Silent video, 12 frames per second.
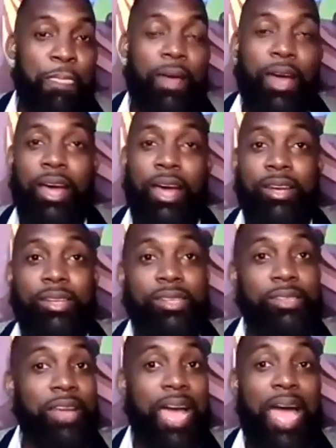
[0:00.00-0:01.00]
And
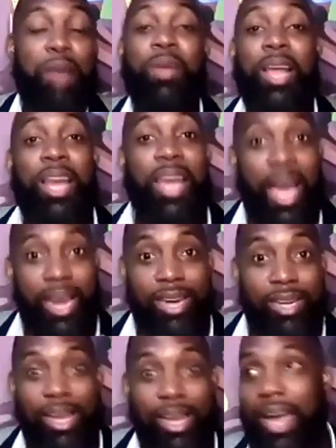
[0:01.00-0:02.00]
I'm
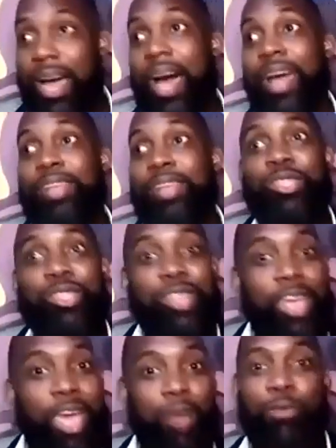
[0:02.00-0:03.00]
glad I just
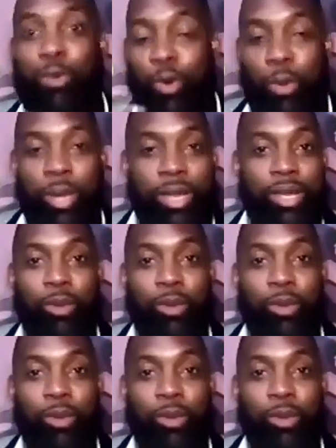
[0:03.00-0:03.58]
kept going.